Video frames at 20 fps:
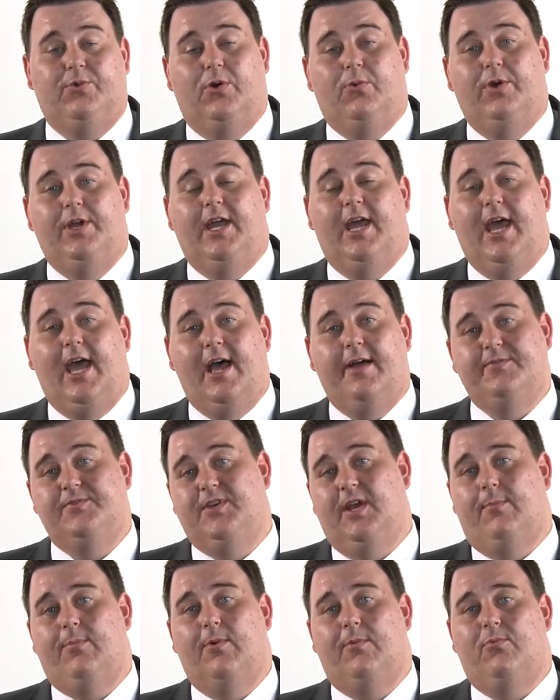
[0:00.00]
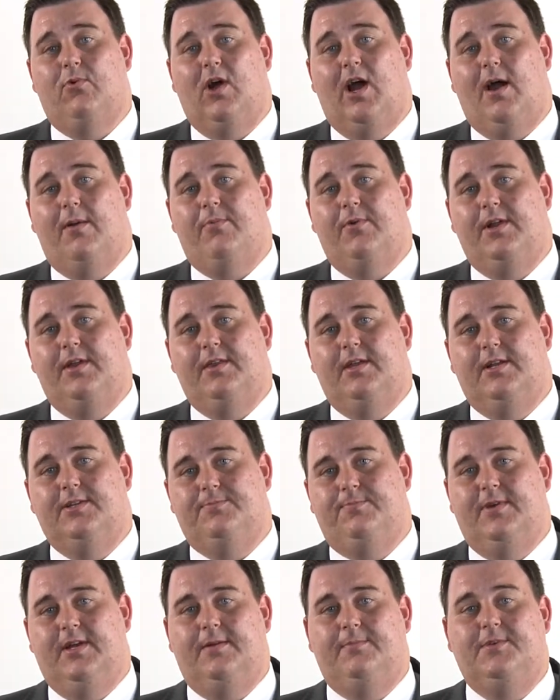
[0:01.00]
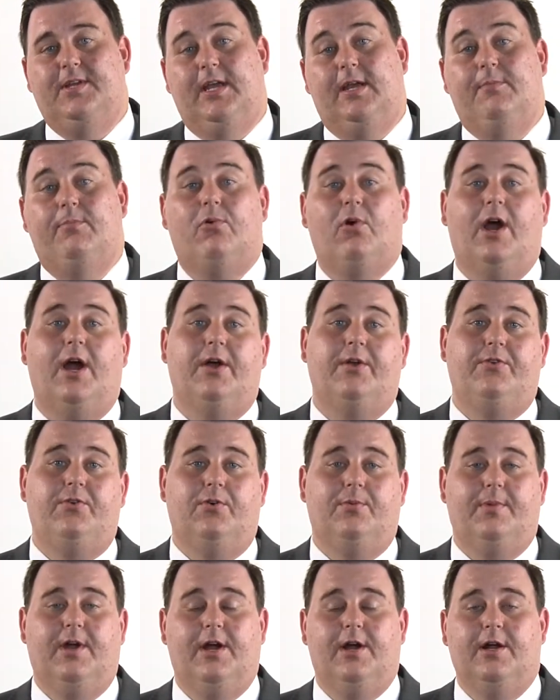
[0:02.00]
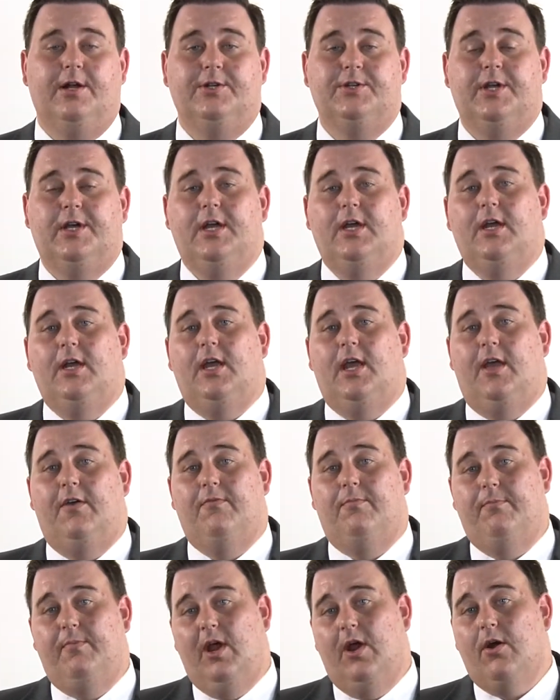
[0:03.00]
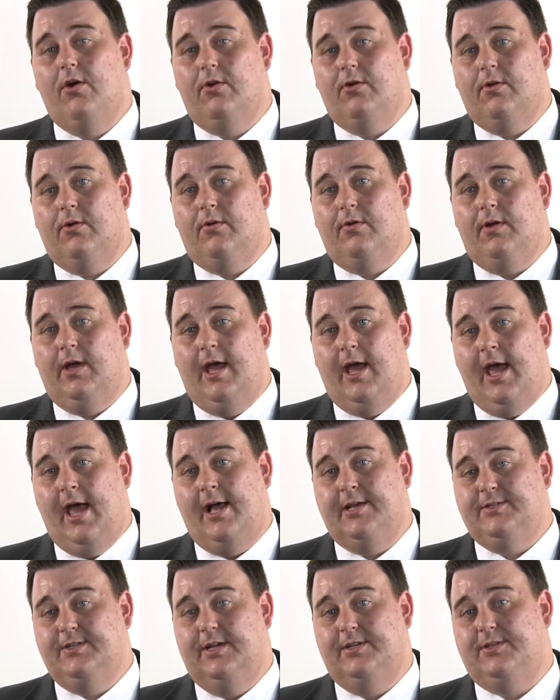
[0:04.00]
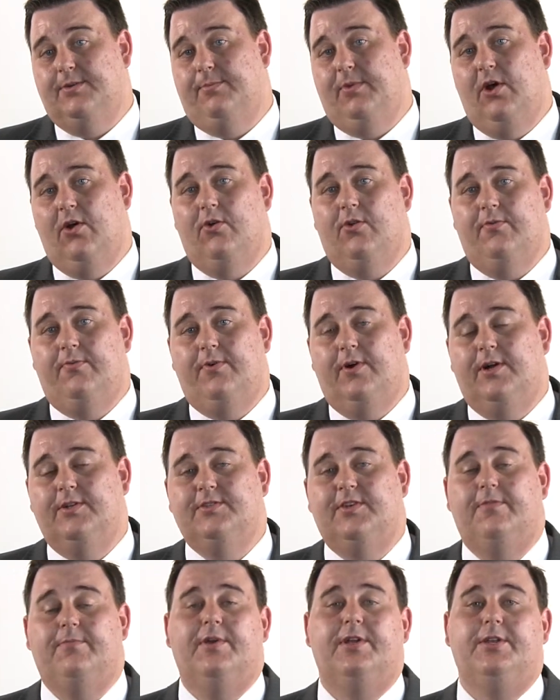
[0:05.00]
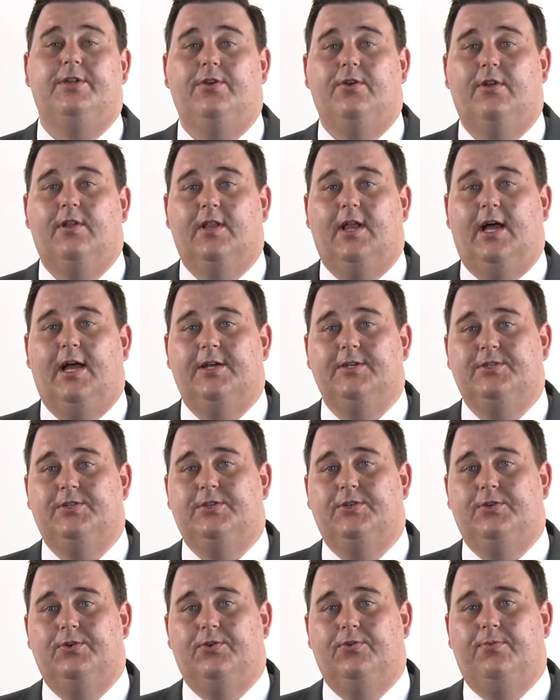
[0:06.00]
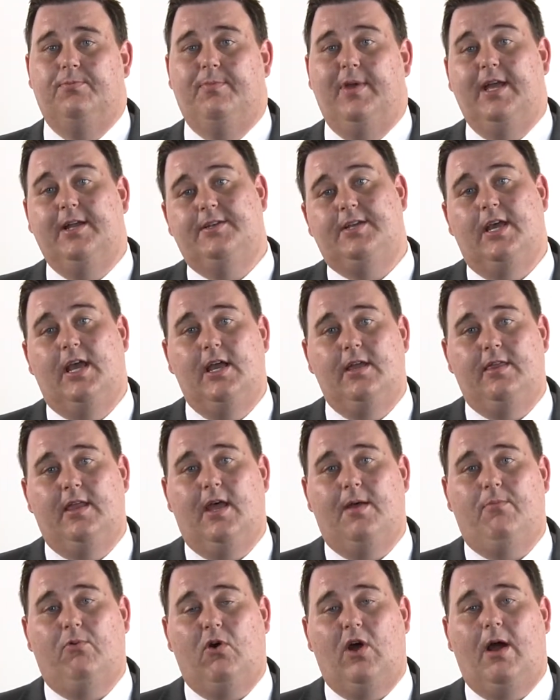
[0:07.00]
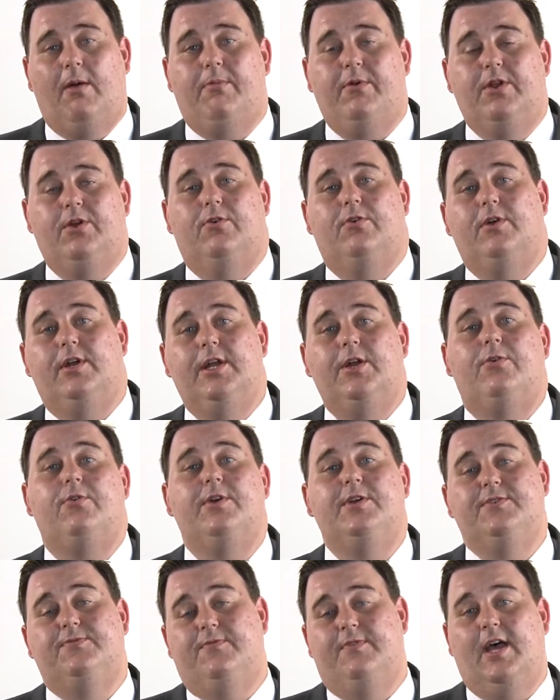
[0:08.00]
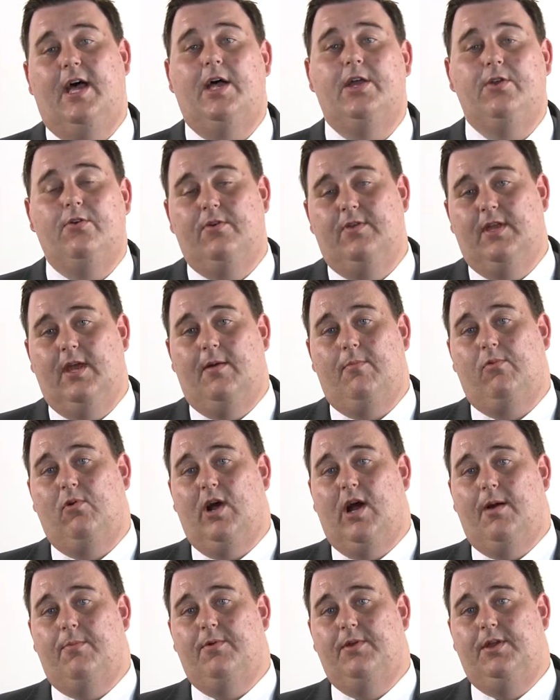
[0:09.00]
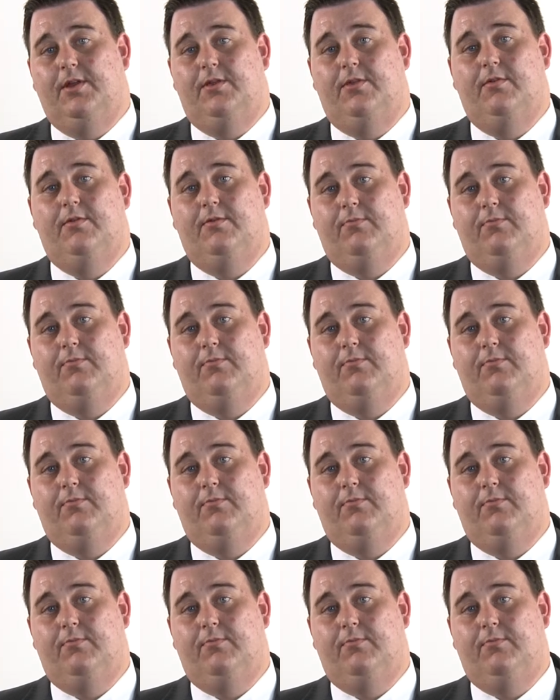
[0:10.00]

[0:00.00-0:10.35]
where we have separate property that has been obtained prior to a marriage, if marital assets and marital funds have been utilized to maintain that property or increase value in that property